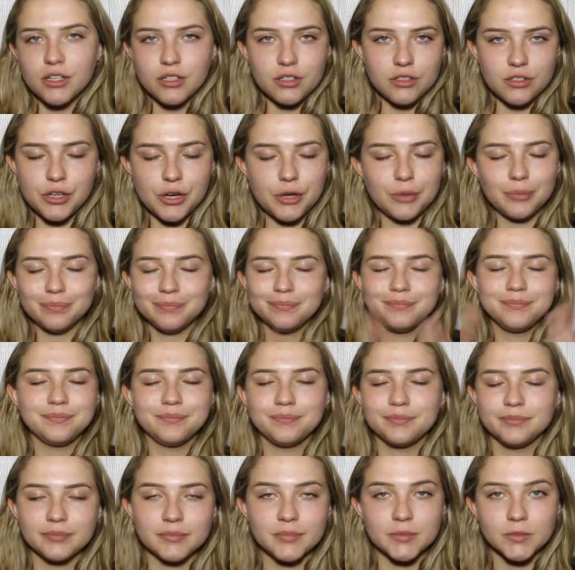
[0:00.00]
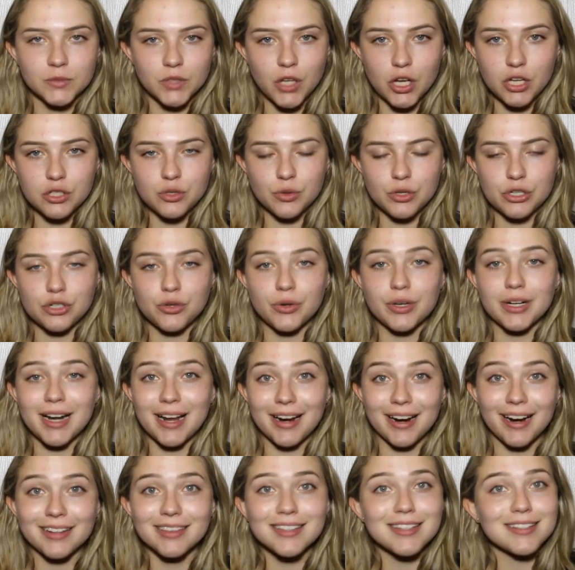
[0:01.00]
So long story short,
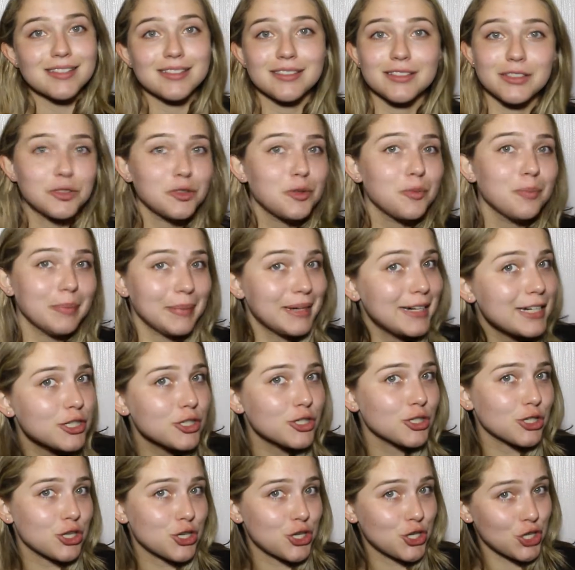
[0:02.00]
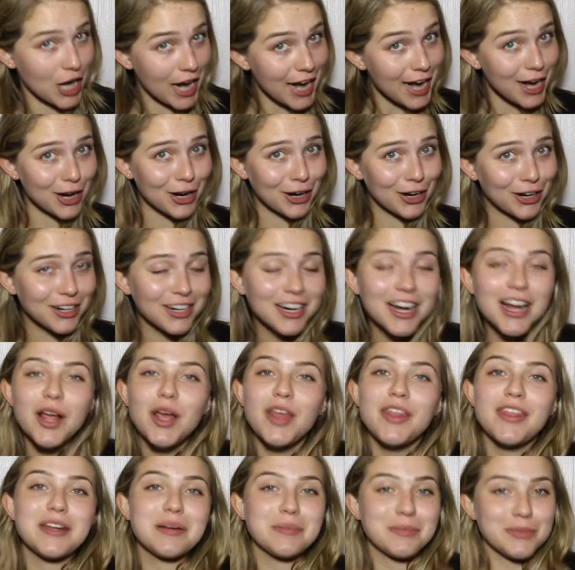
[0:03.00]
I got this little miniature chair
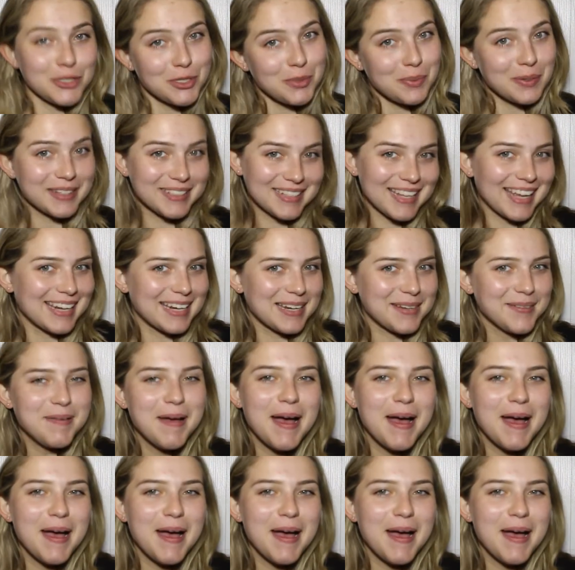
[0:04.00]
that I'm super excited